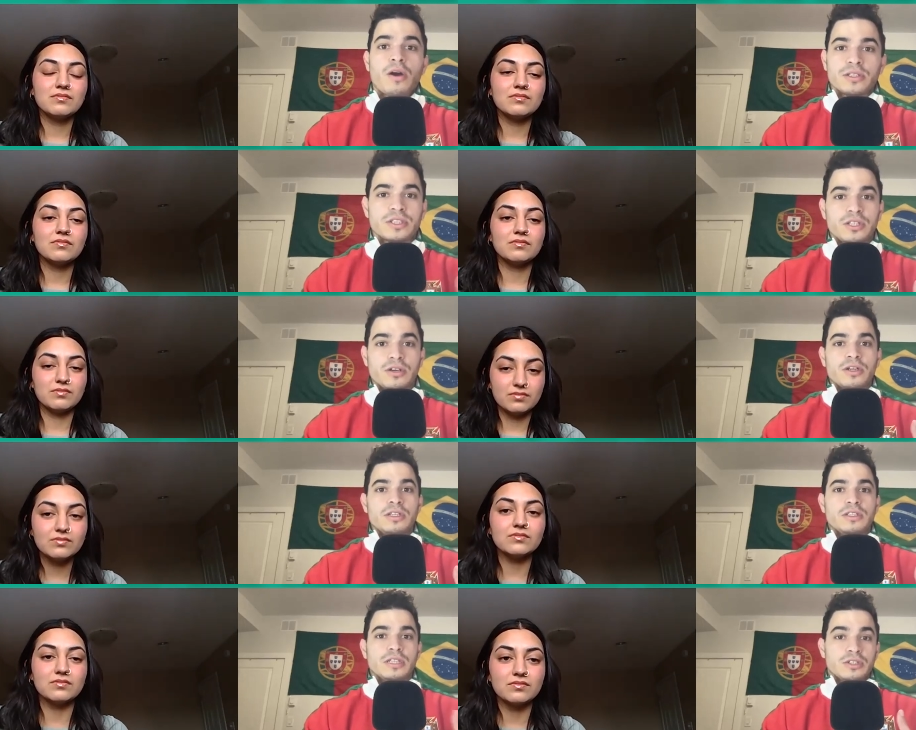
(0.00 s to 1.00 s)
Speaker 1: our
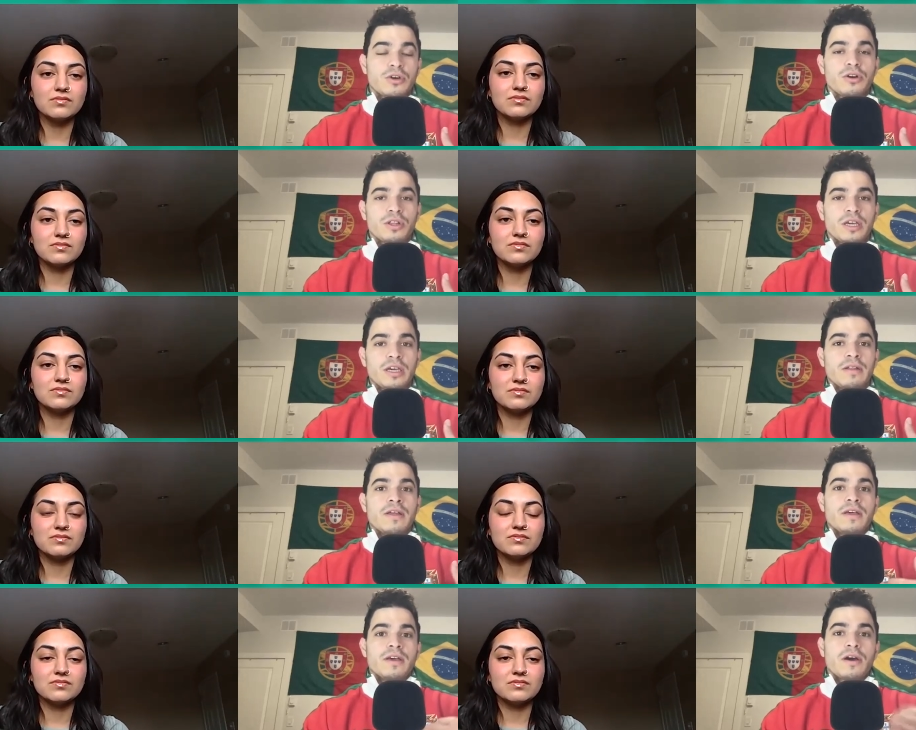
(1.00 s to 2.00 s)
insecurities mm-hmm. internally
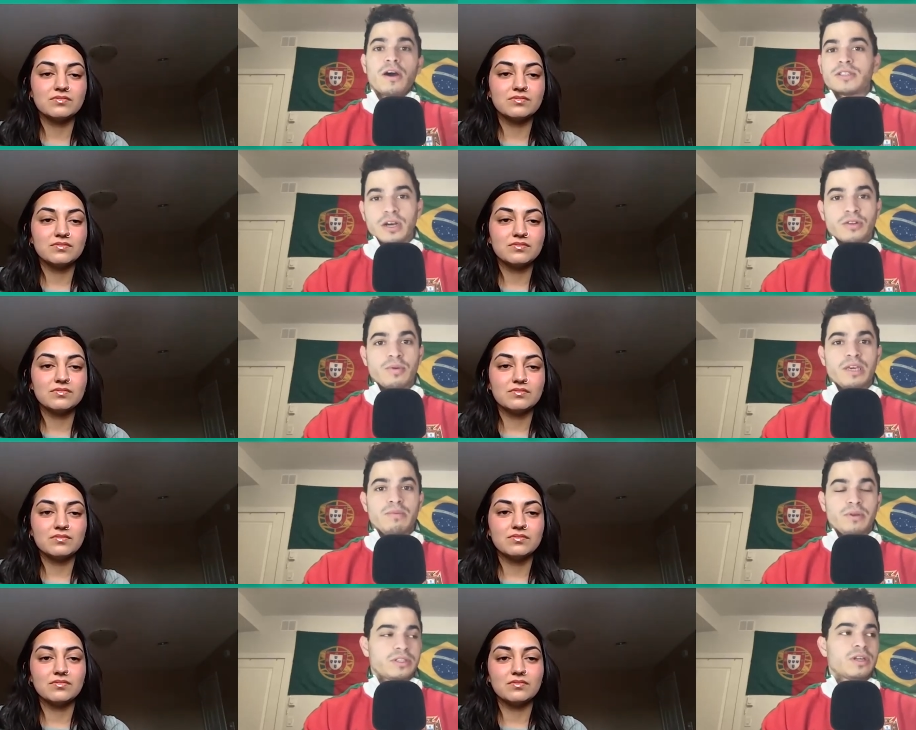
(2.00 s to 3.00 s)
onto other
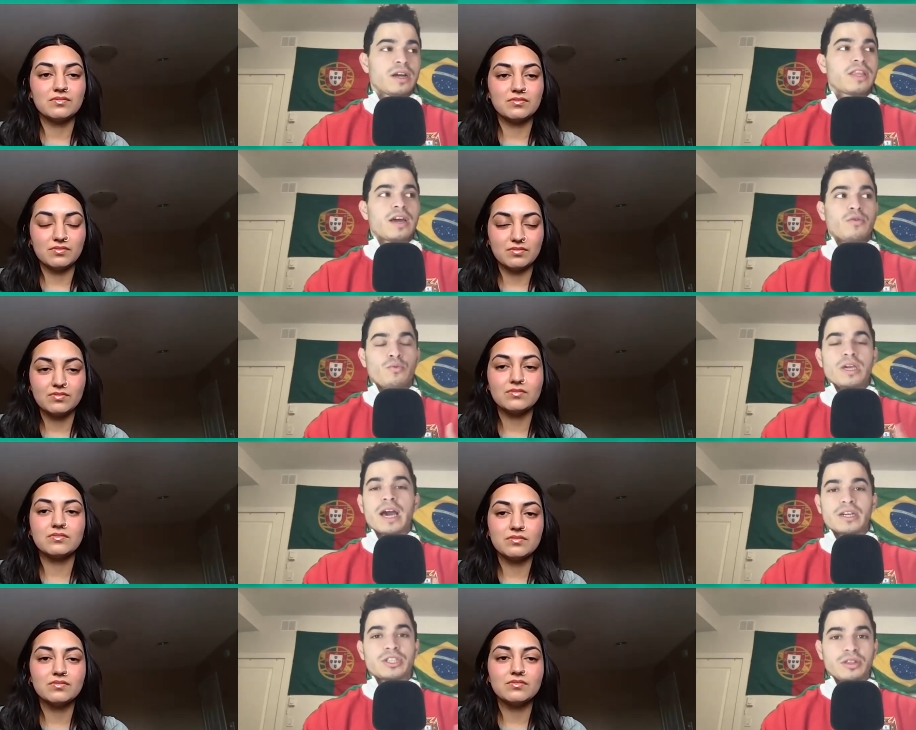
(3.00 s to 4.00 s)
people it's not that we
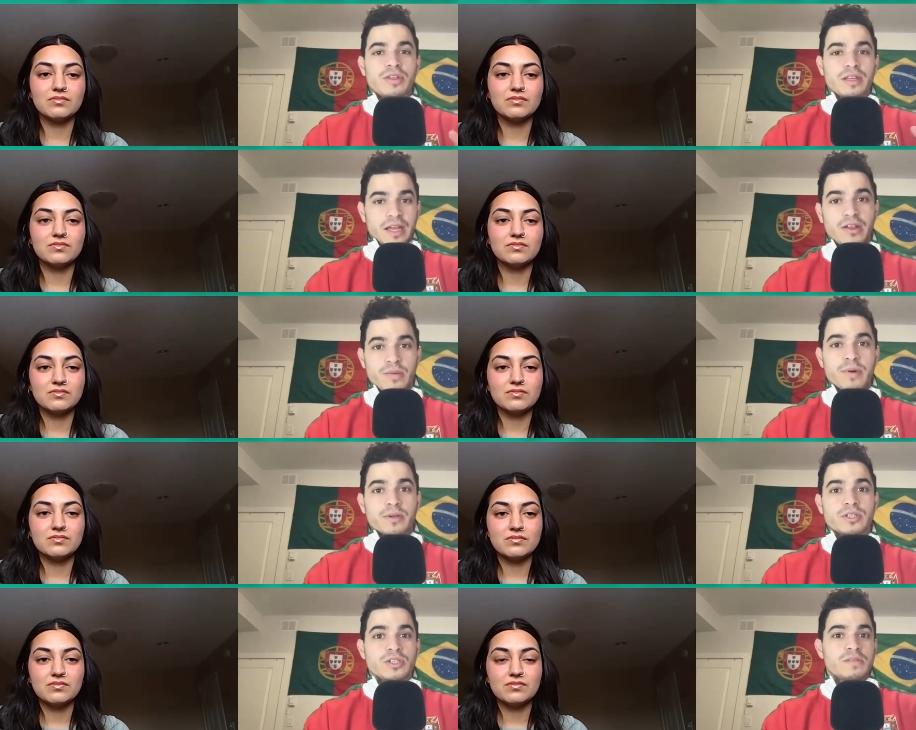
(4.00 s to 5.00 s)
actually think that other
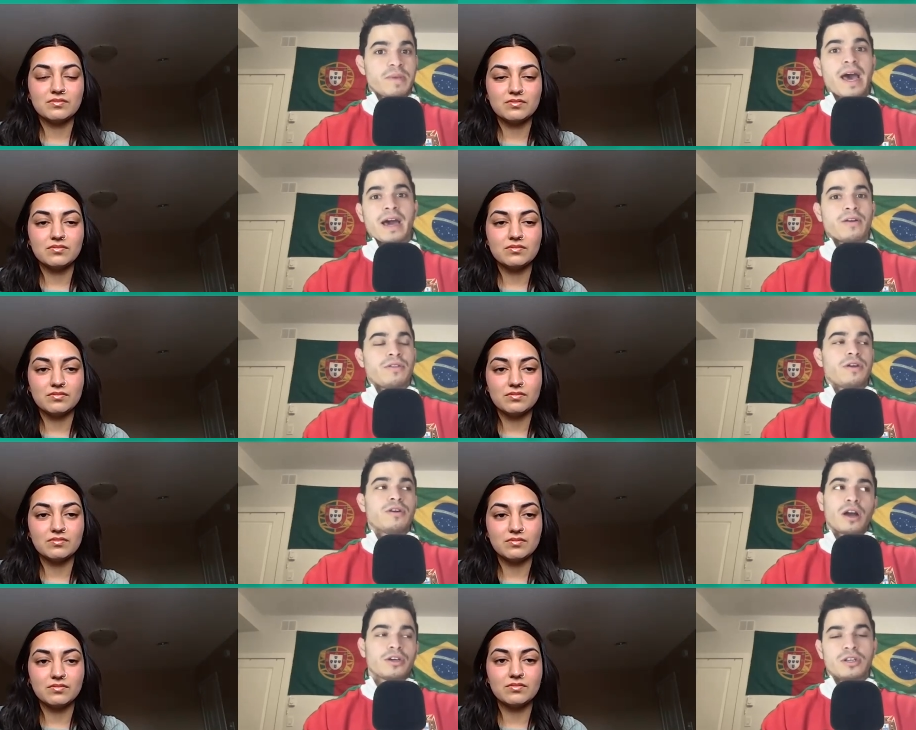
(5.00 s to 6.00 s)
person is bad or they're
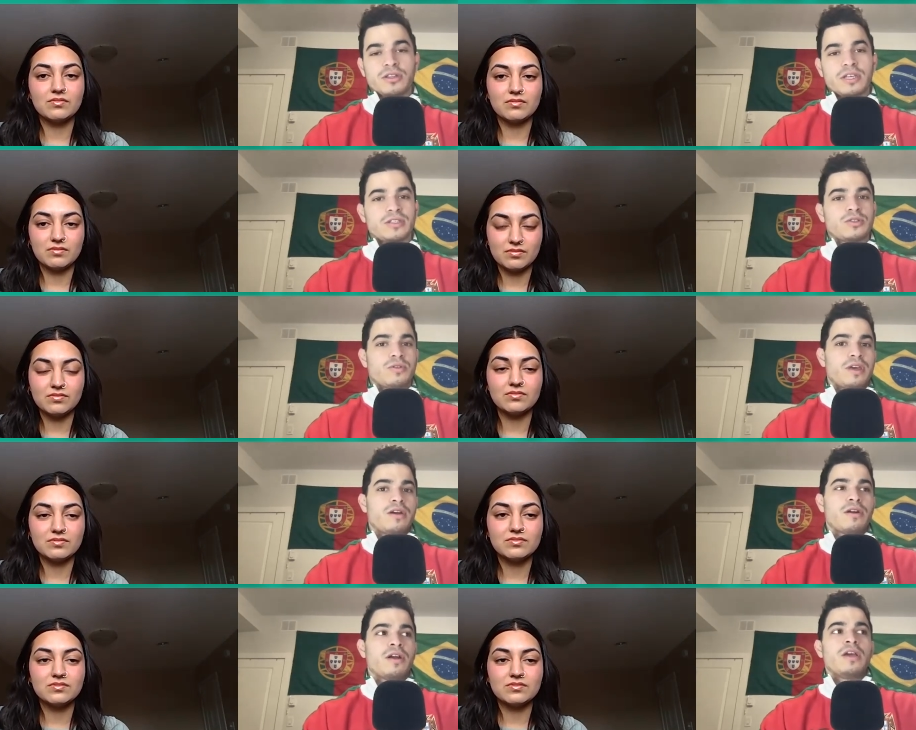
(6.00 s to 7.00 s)
not good at this or
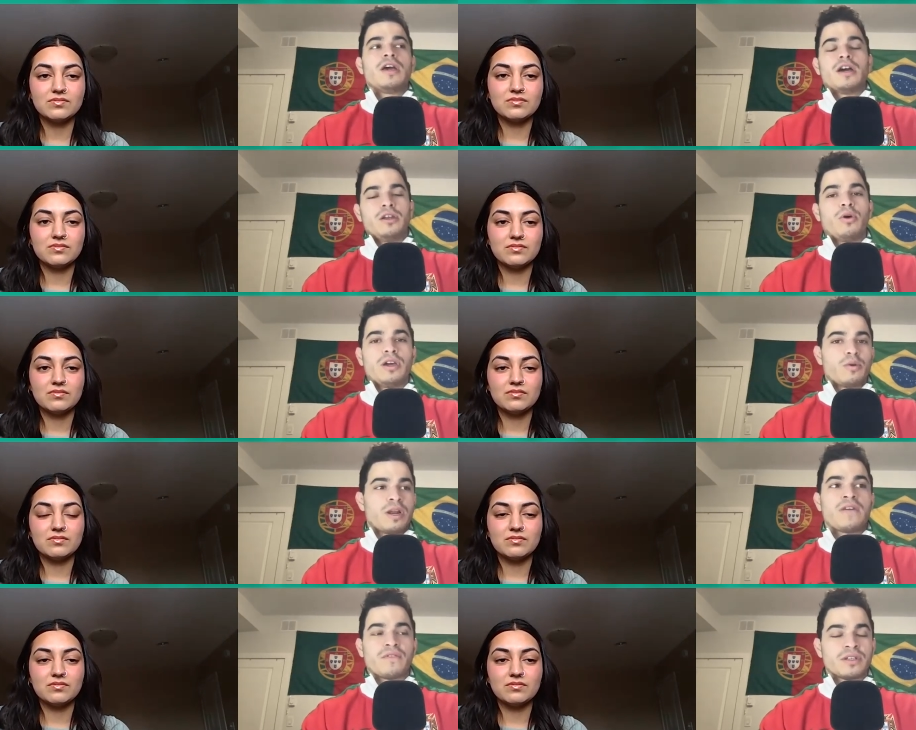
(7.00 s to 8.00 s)
they're annoying or
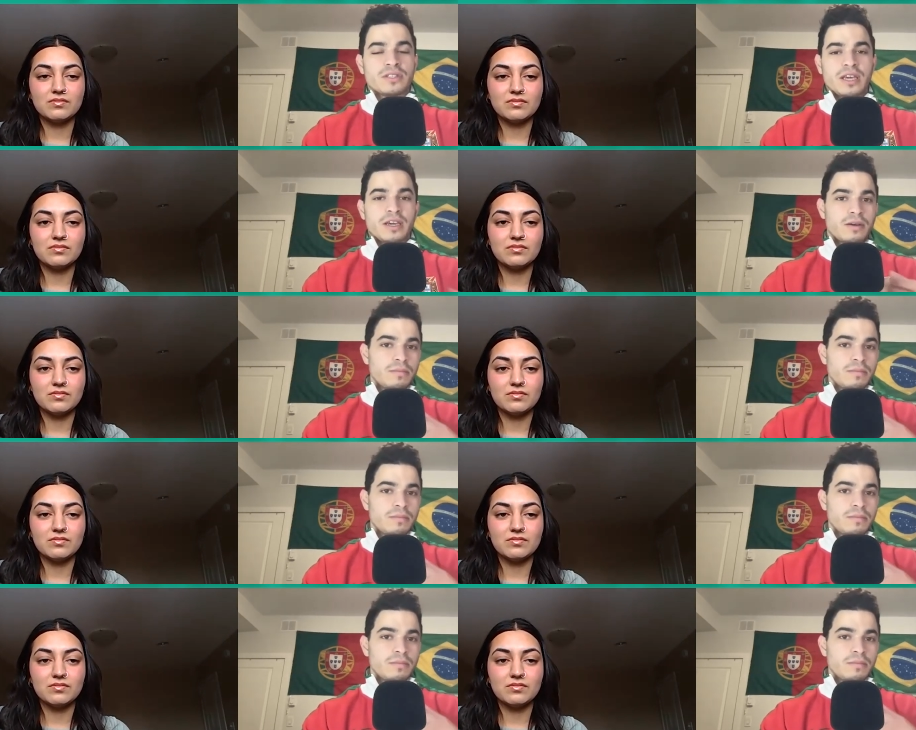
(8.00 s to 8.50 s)
whatever it's like